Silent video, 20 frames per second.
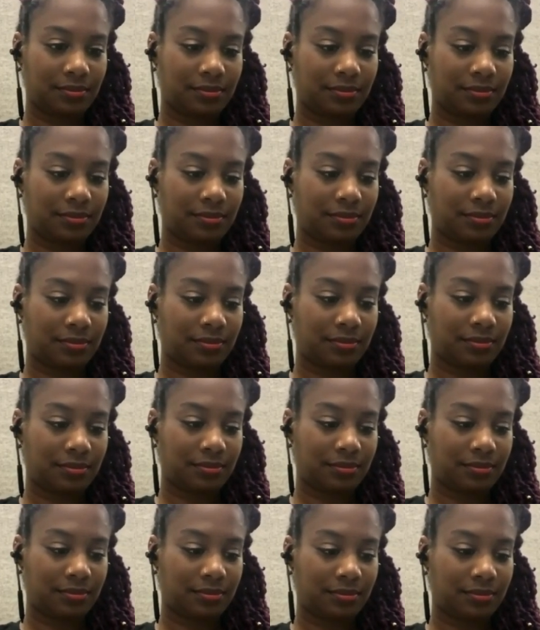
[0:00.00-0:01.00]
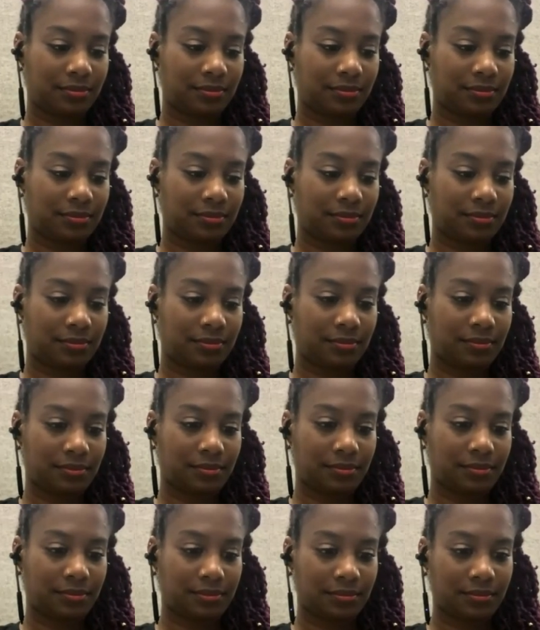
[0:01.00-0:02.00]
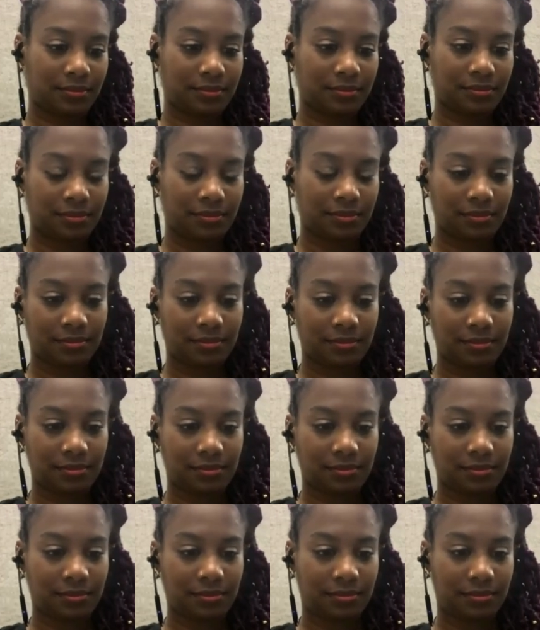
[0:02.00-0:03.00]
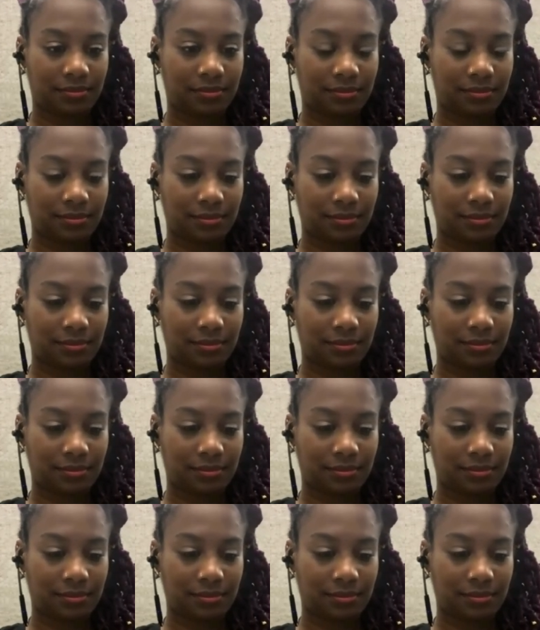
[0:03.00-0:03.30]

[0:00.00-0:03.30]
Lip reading: This person isn't speaking.